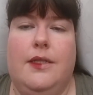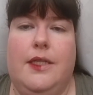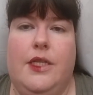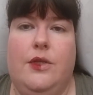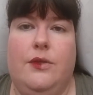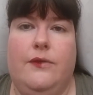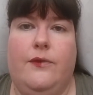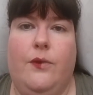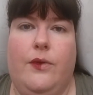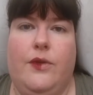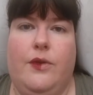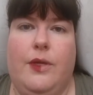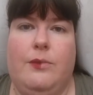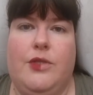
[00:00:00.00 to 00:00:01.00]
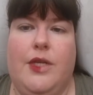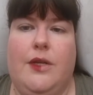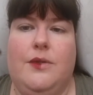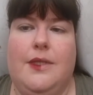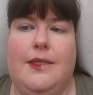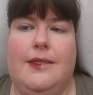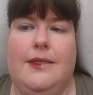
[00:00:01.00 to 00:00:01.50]
to use for the cream
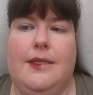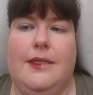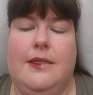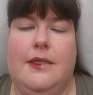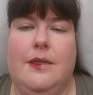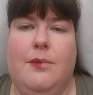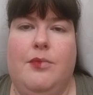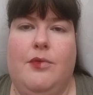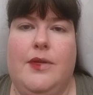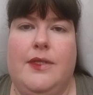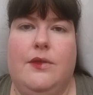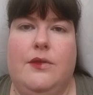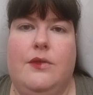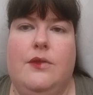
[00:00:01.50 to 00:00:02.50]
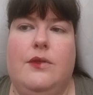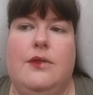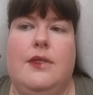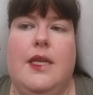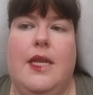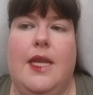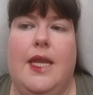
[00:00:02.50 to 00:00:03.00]
shadows. It sticks to the bristles.